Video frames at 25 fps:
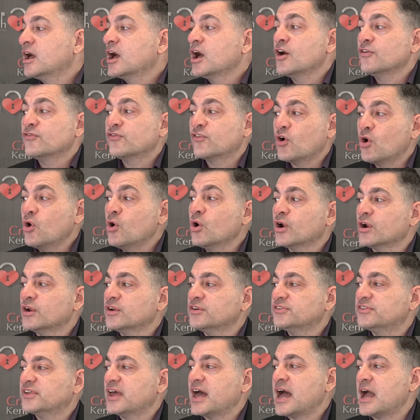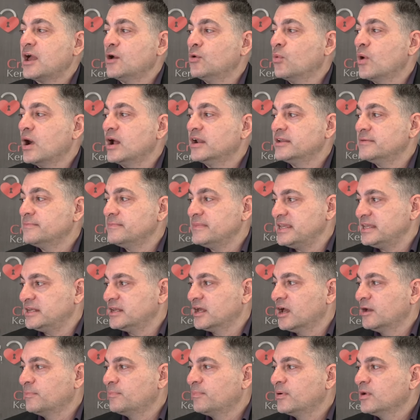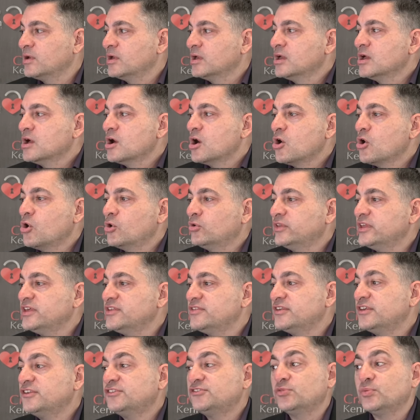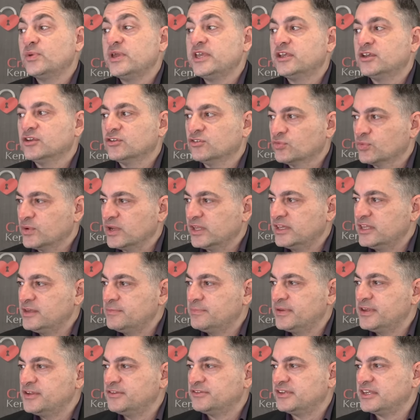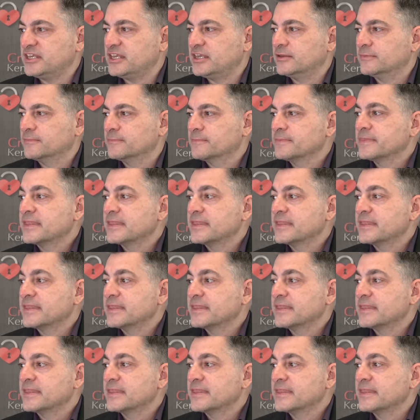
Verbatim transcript: of course, I want to meet up only this week is really busy.